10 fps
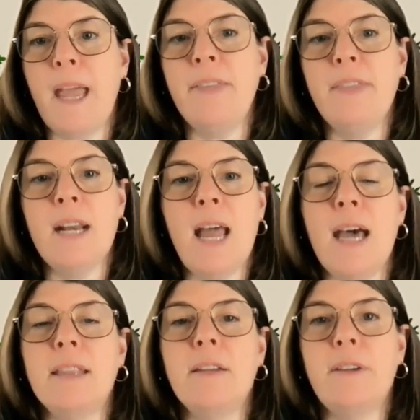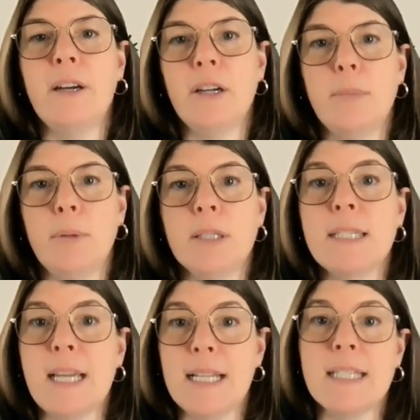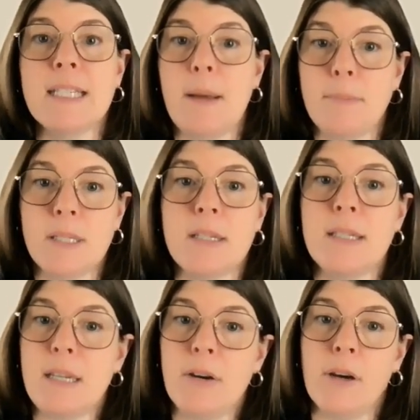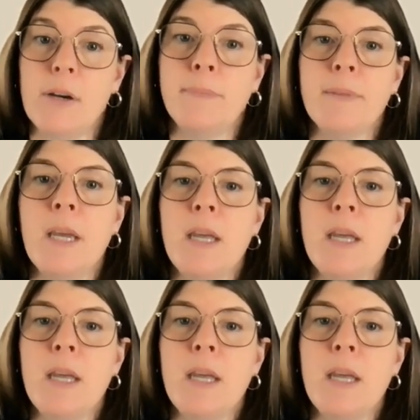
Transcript: and then add the variable set steps to zero.